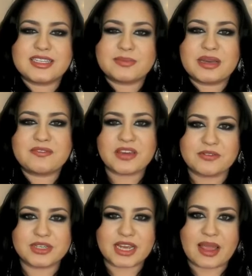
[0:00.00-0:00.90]
is my
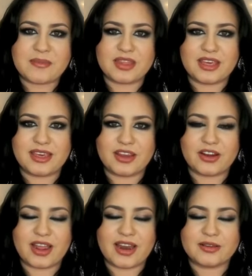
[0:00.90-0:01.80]
favorite time of the
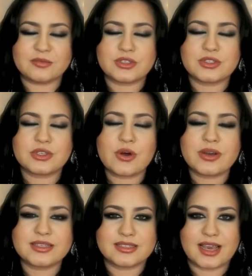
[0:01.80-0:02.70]
year and I'm
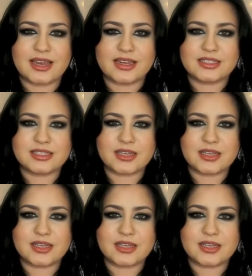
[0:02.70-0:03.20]
so excited.